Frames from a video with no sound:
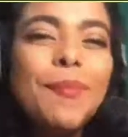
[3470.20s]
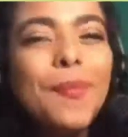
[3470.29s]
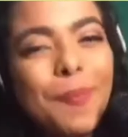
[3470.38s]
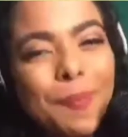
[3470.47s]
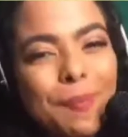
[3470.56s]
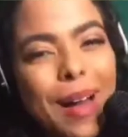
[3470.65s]

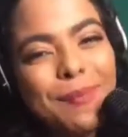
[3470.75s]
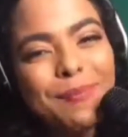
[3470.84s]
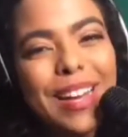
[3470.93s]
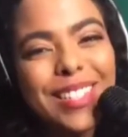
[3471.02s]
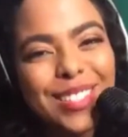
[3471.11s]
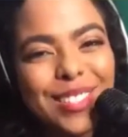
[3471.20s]
My
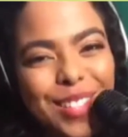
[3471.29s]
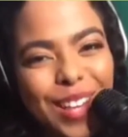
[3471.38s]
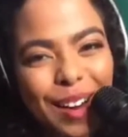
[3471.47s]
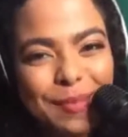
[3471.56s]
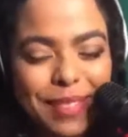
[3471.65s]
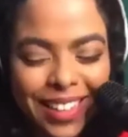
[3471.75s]
mentor
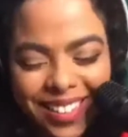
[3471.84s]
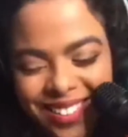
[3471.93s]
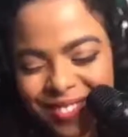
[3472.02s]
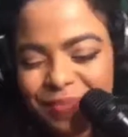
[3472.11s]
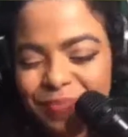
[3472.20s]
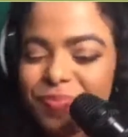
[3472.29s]
taught me.
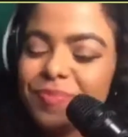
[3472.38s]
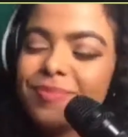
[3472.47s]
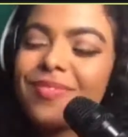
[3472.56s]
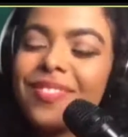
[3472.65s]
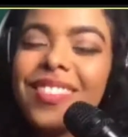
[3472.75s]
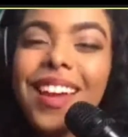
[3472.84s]

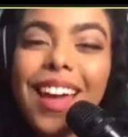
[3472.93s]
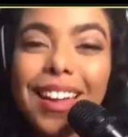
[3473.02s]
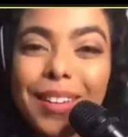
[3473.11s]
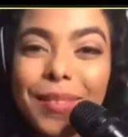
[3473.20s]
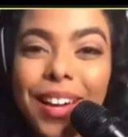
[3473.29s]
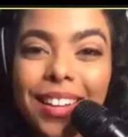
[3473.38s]

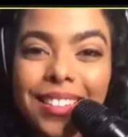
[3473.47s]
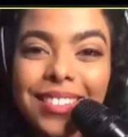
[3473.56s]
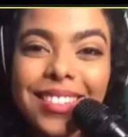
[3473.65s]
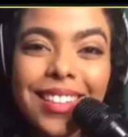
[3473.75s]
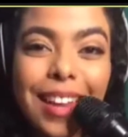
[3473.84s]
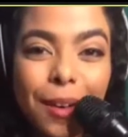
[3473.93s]
Anyway,
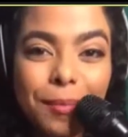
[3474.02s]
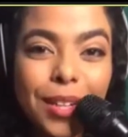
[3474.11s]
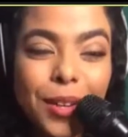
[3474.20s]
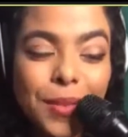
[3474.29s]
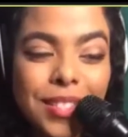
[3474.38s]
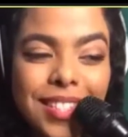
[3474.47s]
now I'm going to
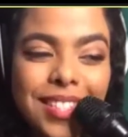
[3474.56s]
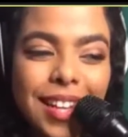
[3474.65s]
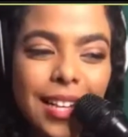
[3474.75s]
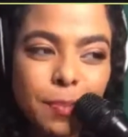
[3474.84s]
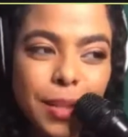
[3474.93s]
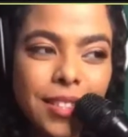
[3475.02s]
go into this
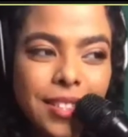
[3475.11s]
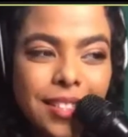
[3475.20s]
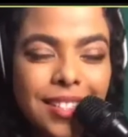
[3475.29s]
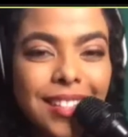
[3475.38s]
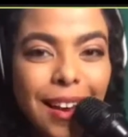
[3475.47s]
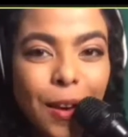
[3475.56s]
last piece.
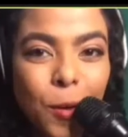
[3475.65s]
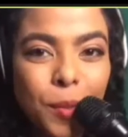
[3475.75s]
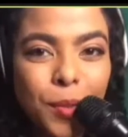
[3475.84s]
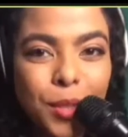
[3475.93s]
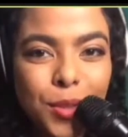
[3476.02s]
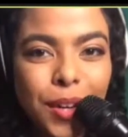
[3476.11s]
I hope
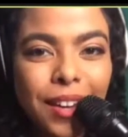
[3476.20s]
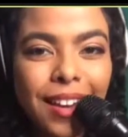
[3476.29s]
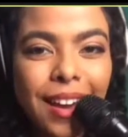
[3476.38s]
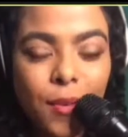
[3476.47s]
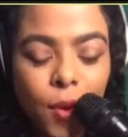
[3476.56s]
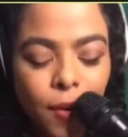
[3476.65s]
you enjoy.
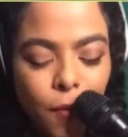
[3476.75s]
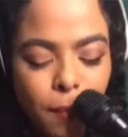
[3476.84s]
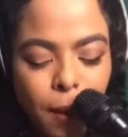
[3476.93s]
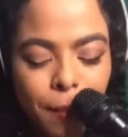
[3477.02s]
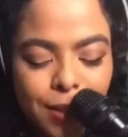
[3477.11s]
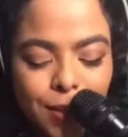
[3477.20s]
I wrote it for
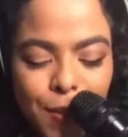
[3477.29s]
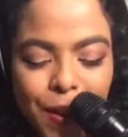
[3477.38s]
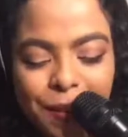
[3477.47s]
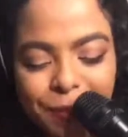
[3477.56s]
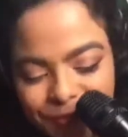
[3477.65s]
my mentor.